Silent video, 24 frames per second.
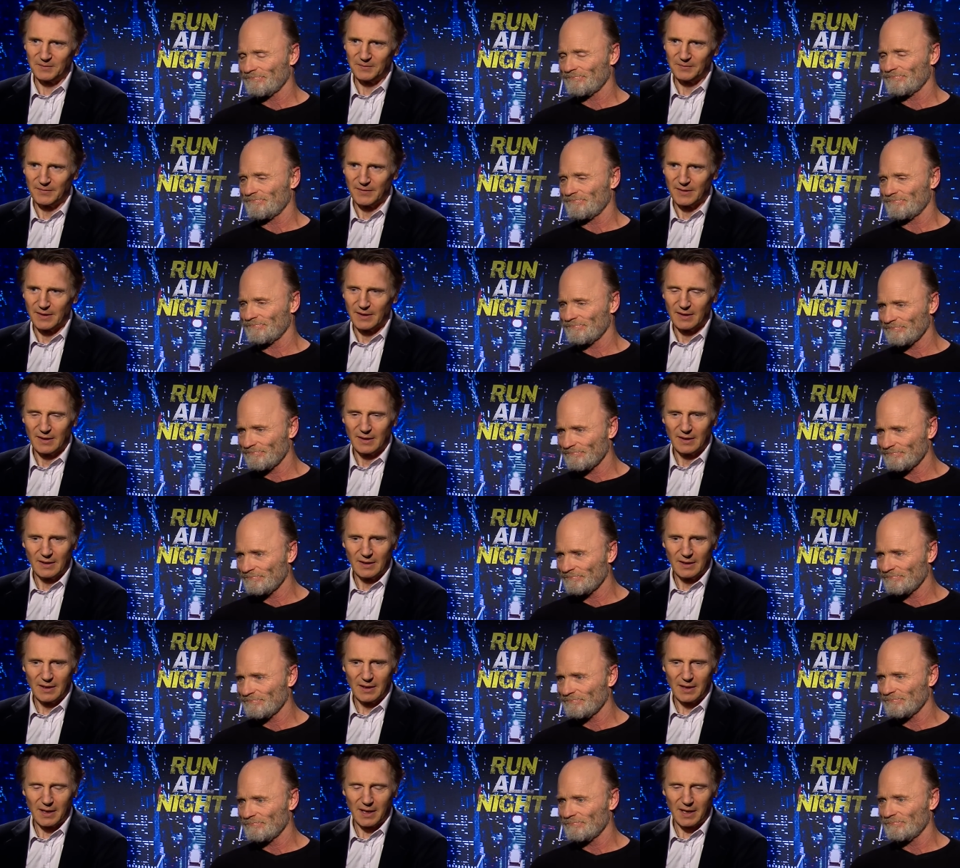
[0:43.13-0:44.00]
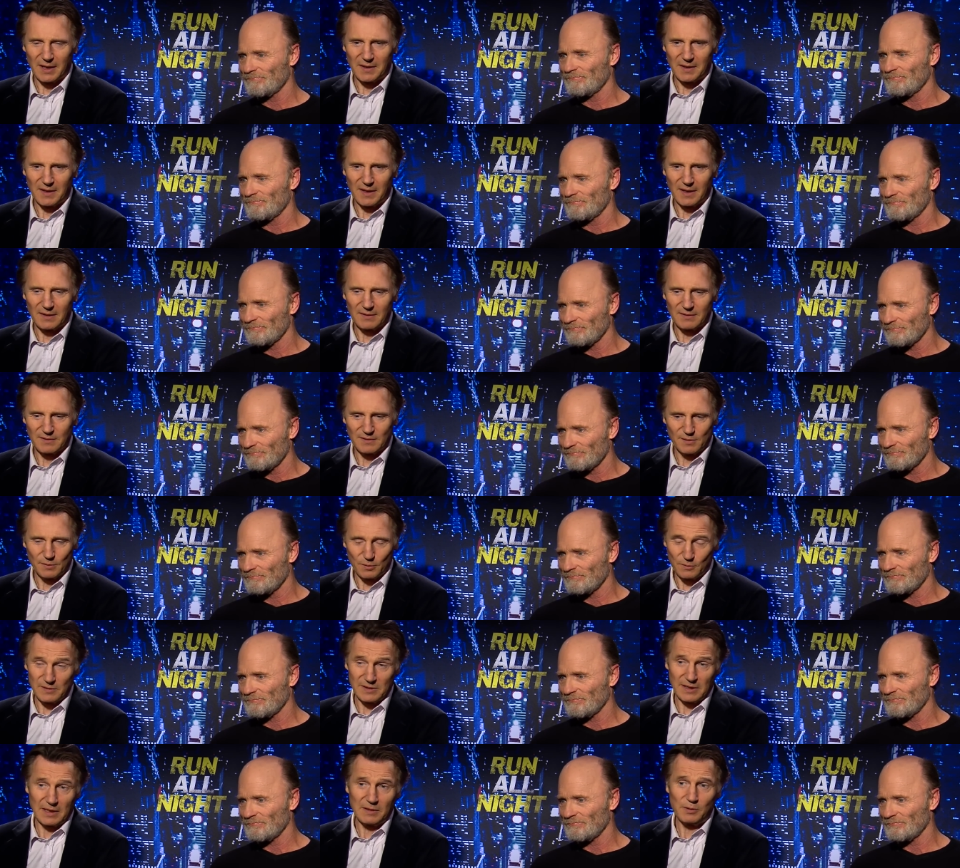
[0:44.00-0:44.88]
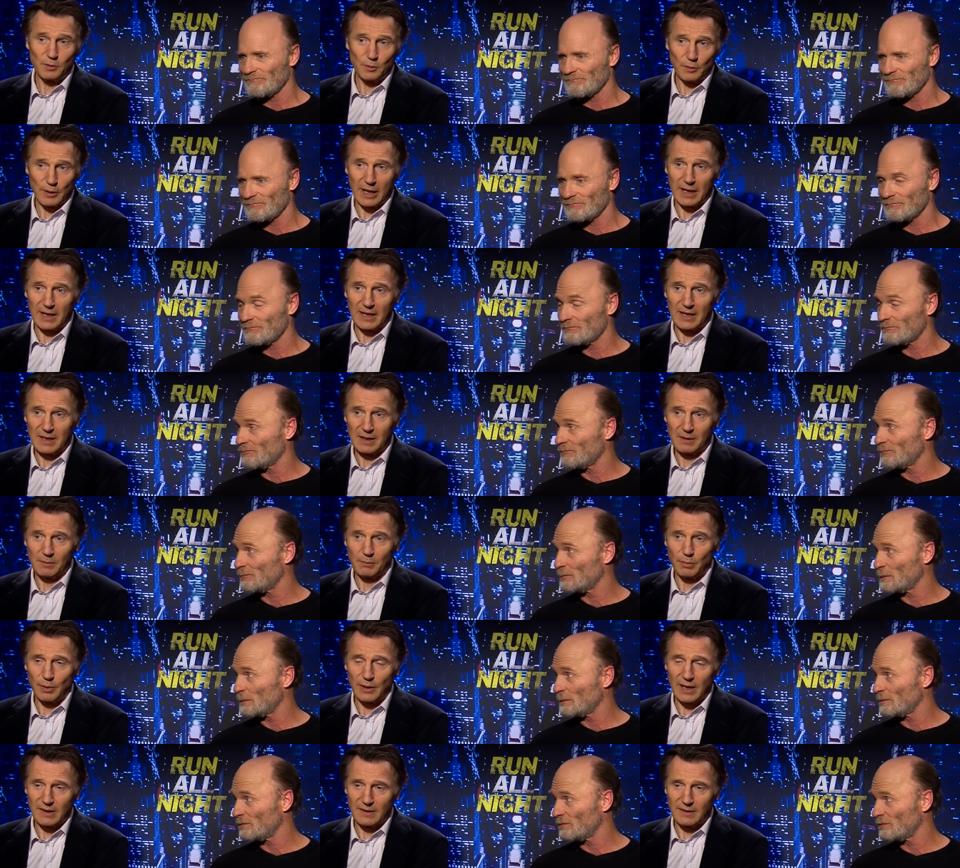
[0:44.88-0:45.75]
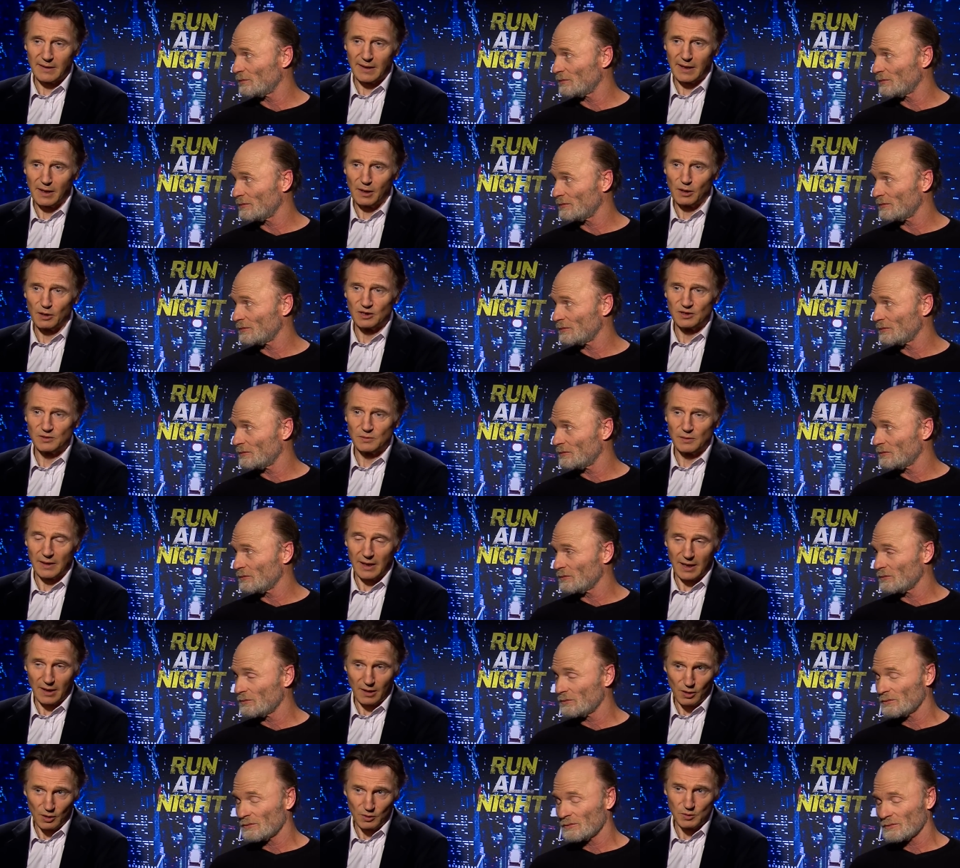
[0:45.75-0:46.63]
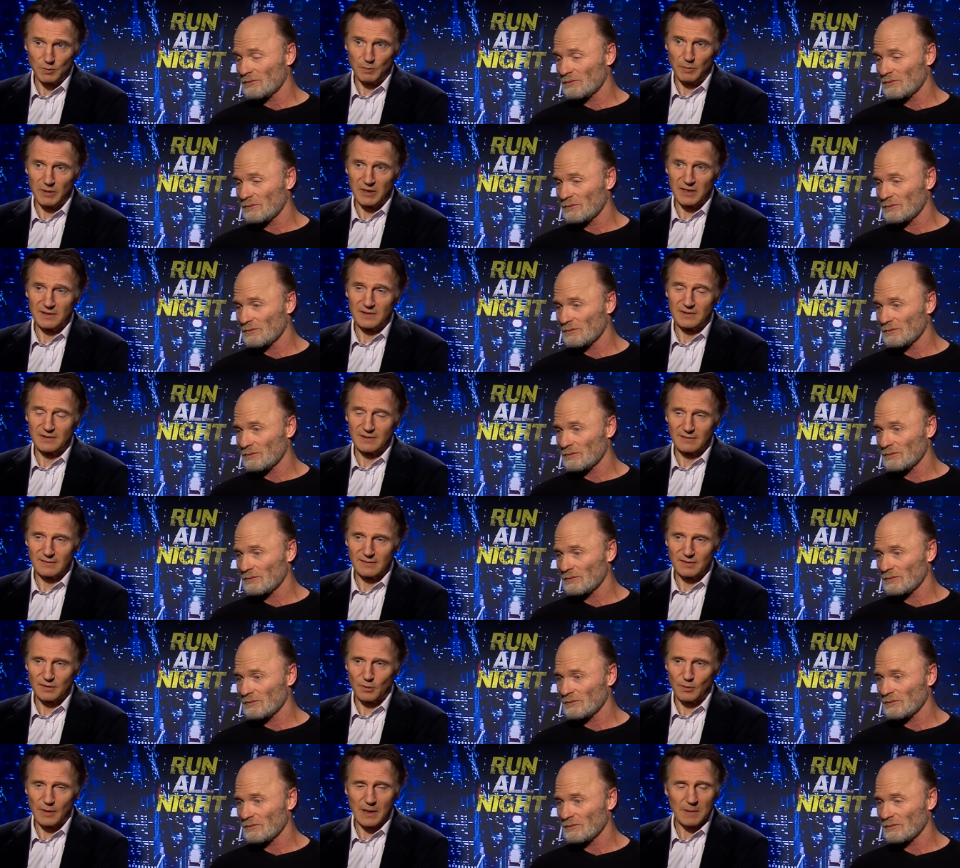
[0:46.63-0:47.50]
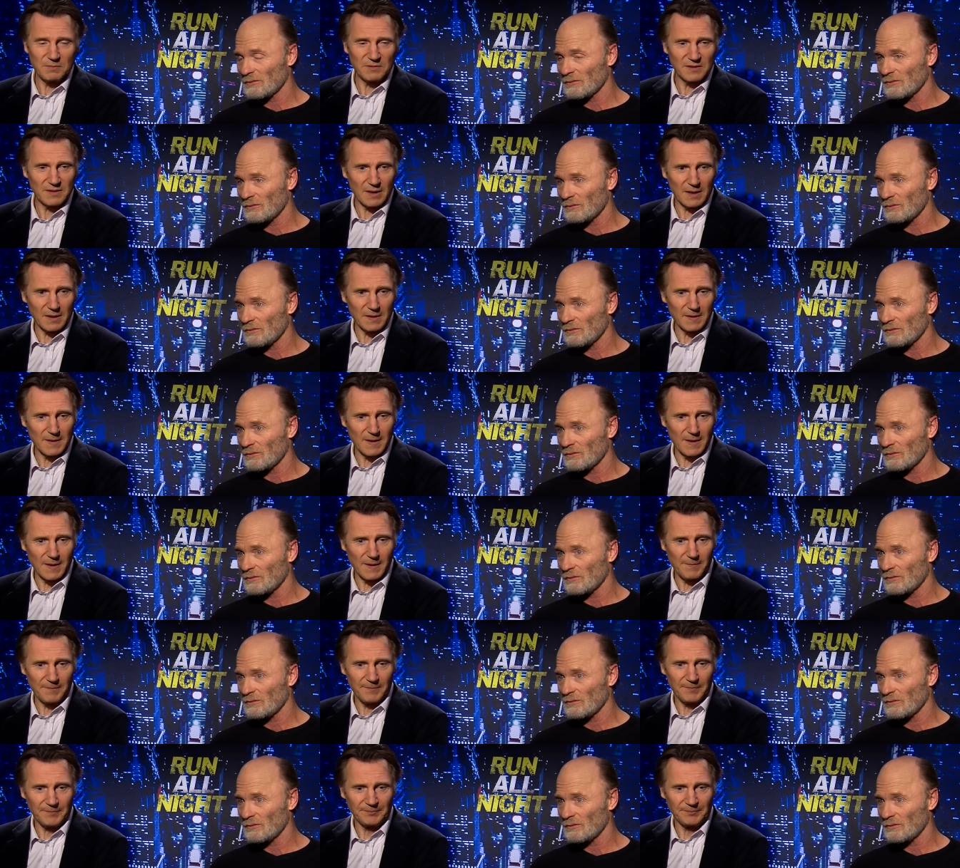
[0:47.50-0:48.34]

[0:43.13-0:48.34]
Speaker 1: Yeah, there you go. And uh, so it was in the writing, Brad Ingoldsby's Ingelsby's script, and uh,